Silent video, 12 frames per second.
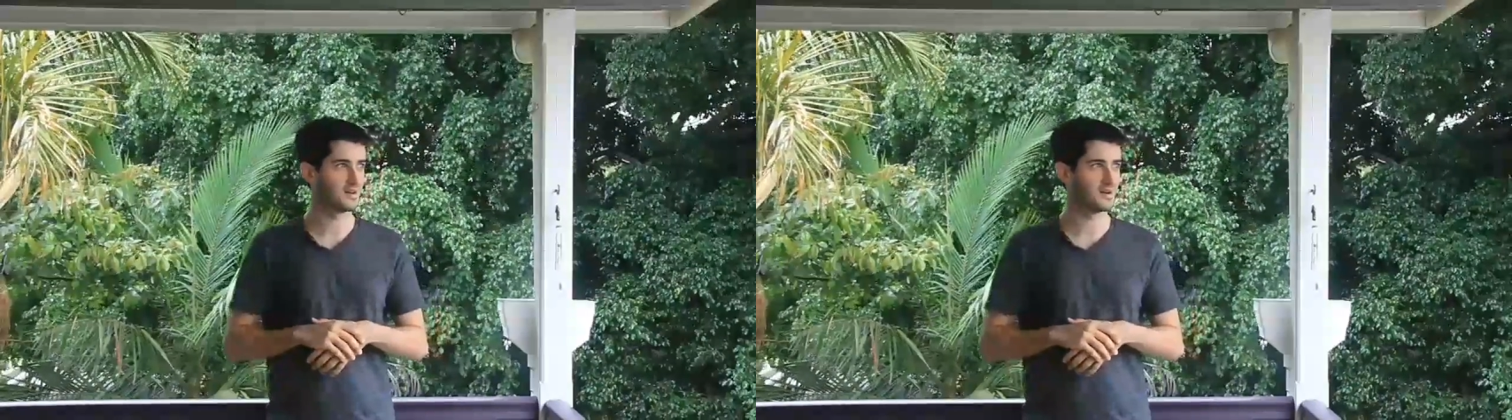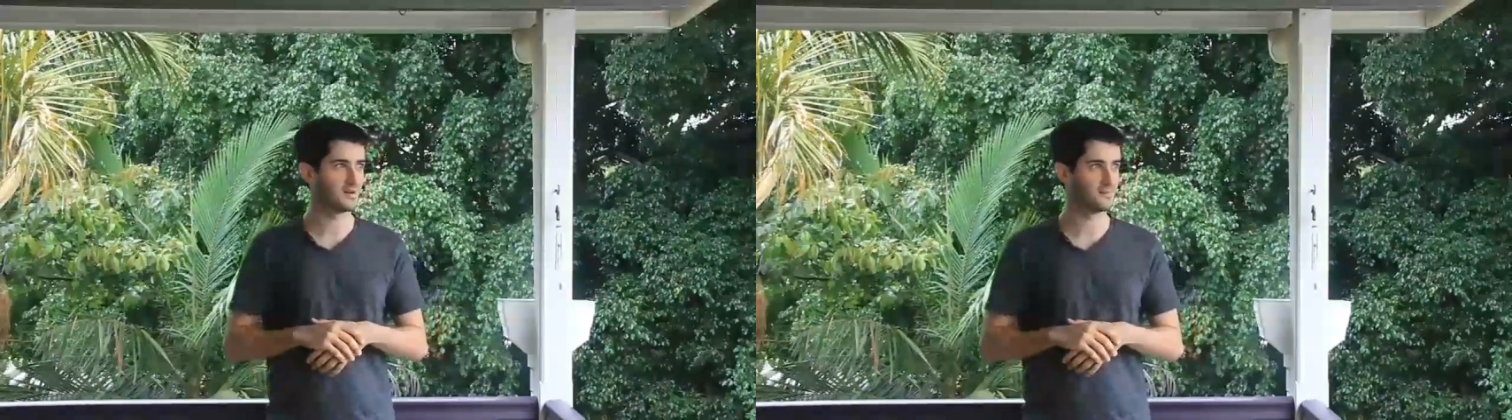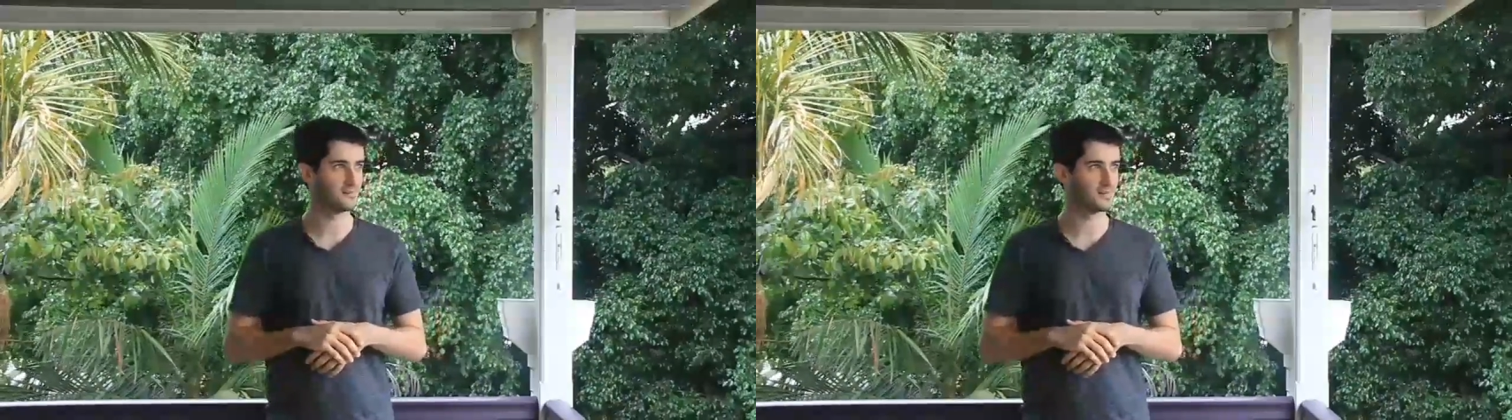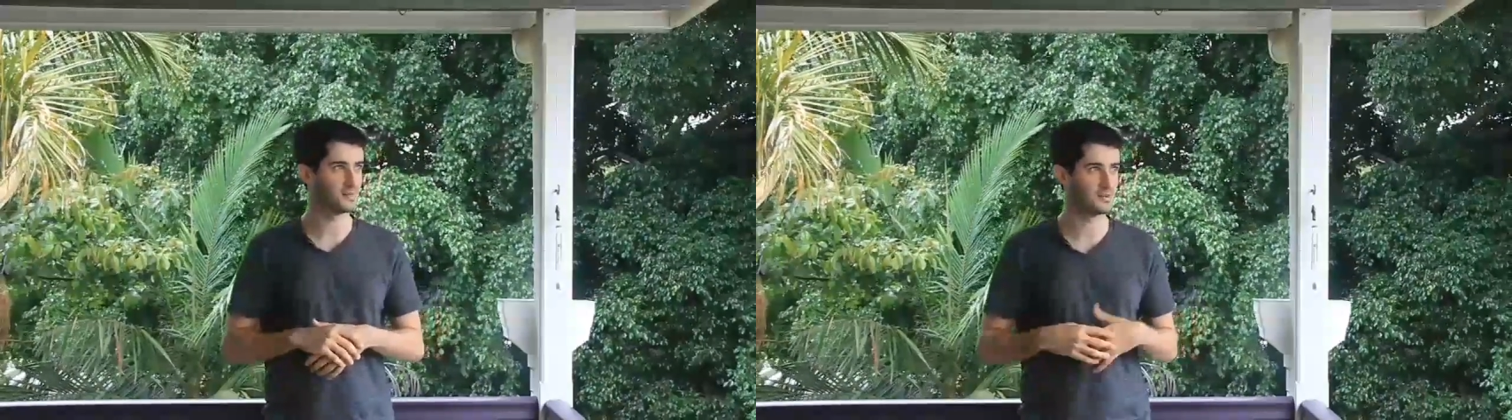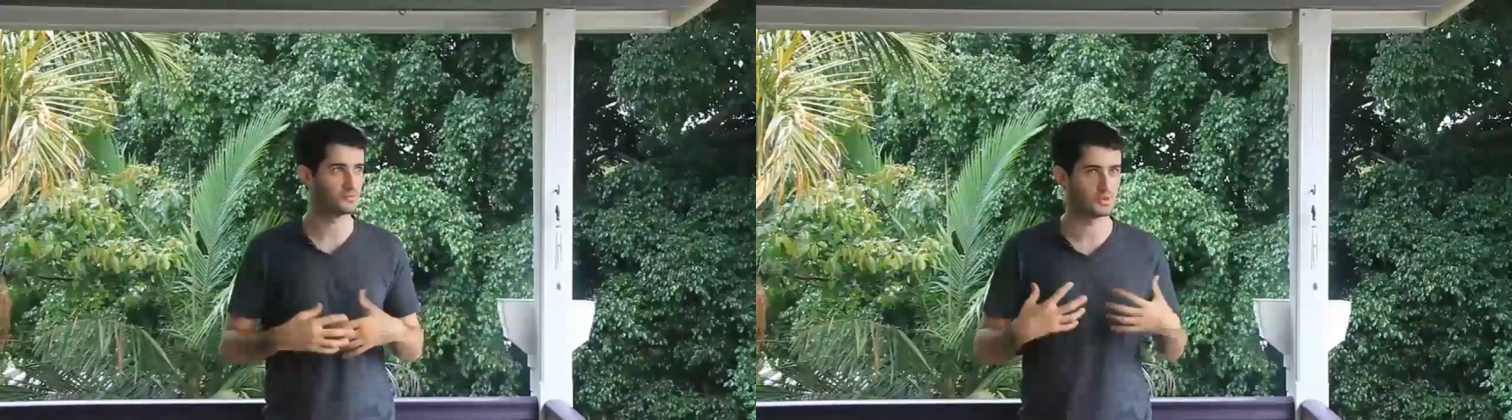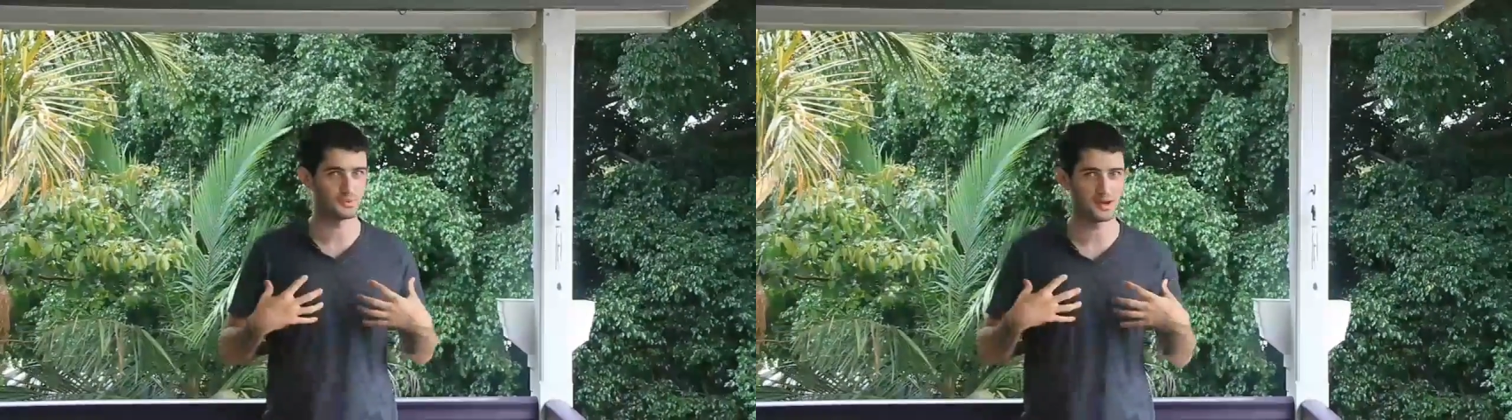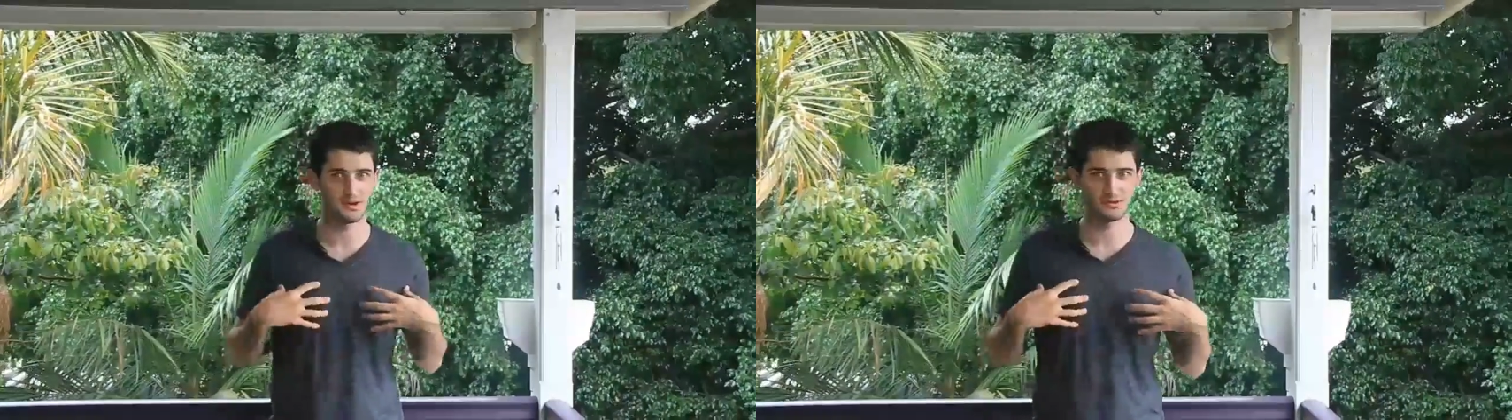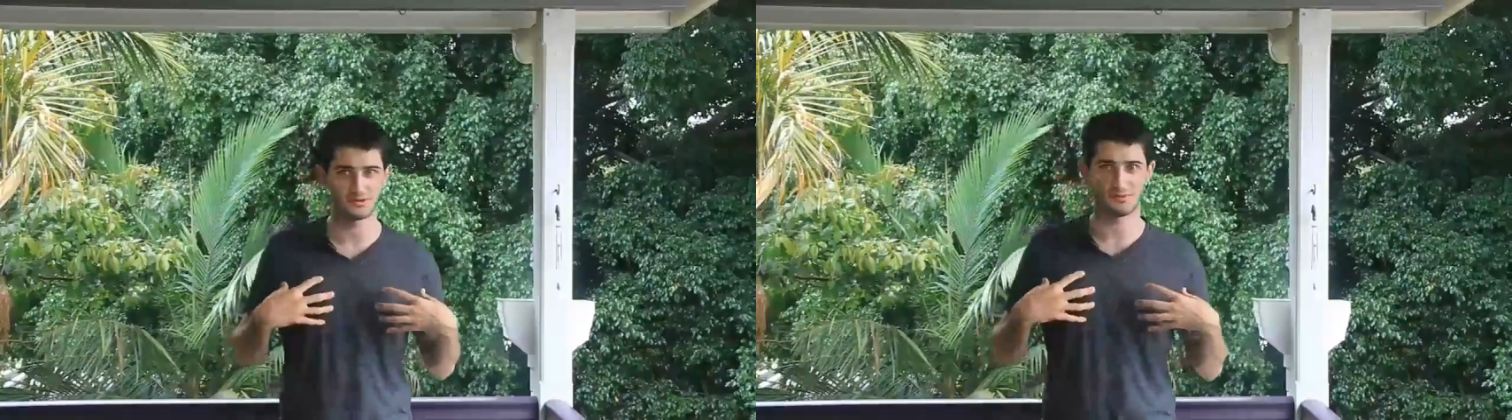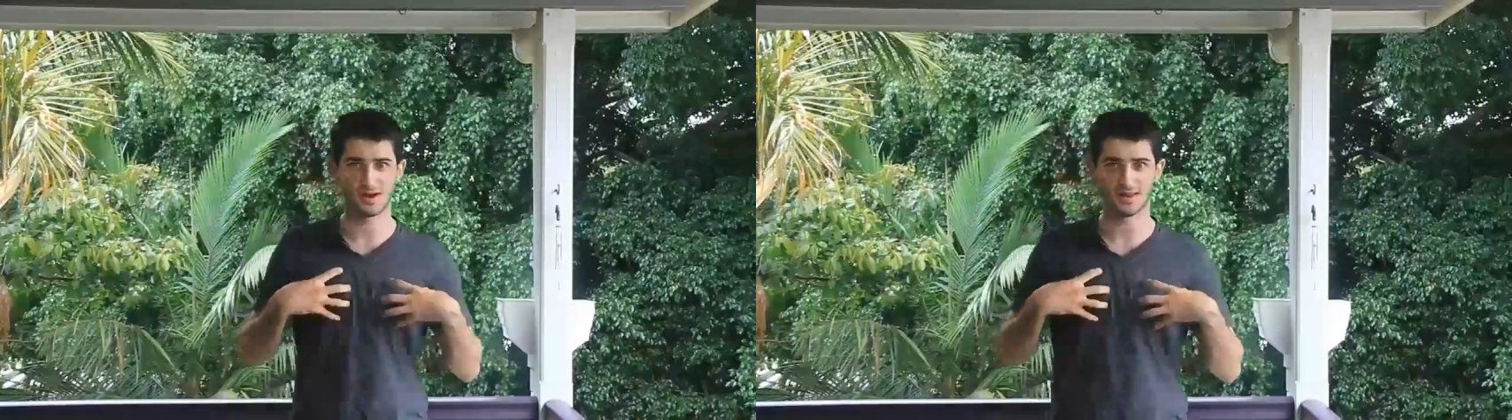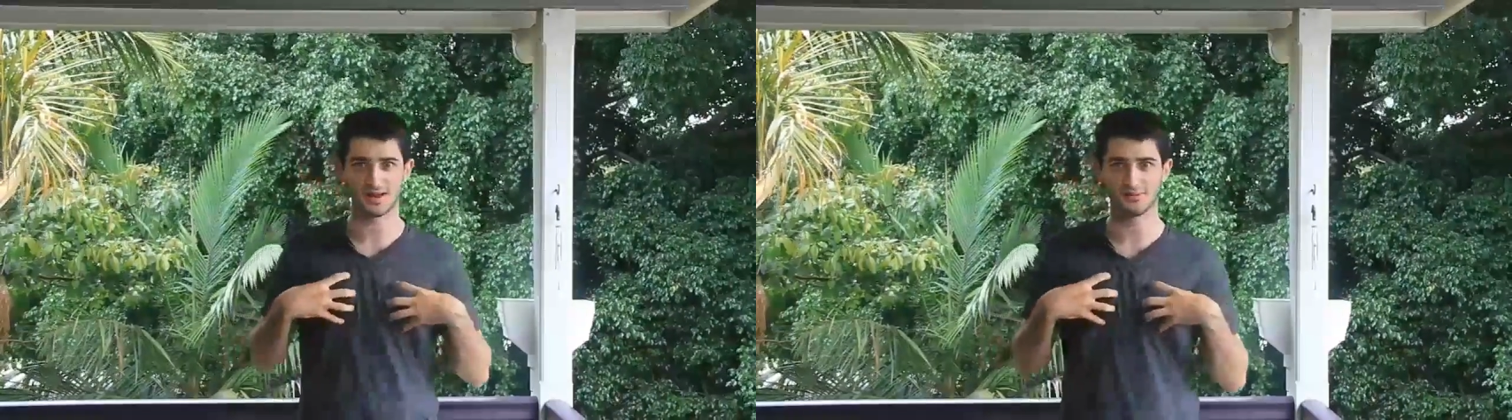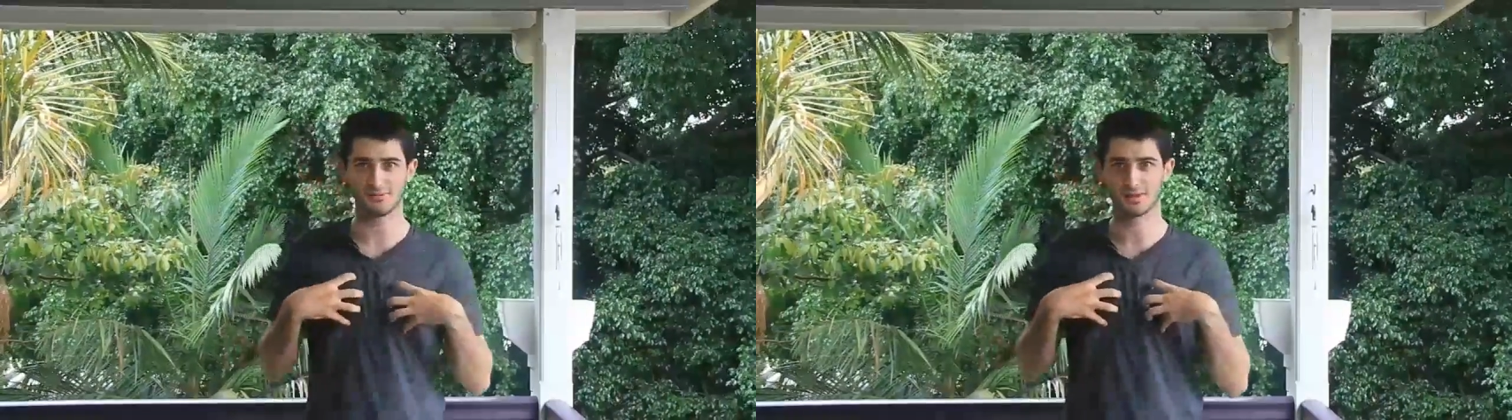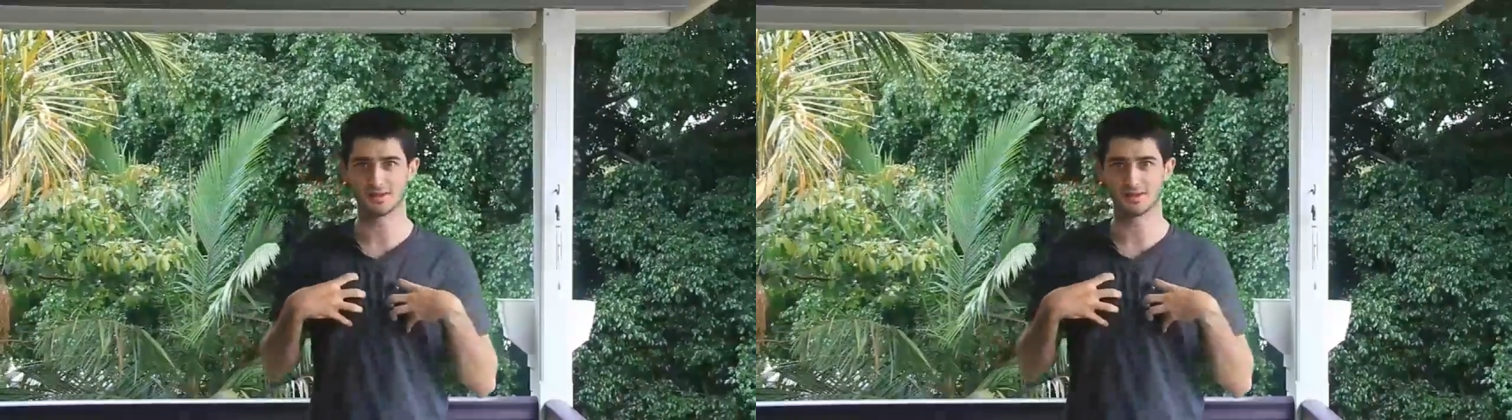been really powerful in my life,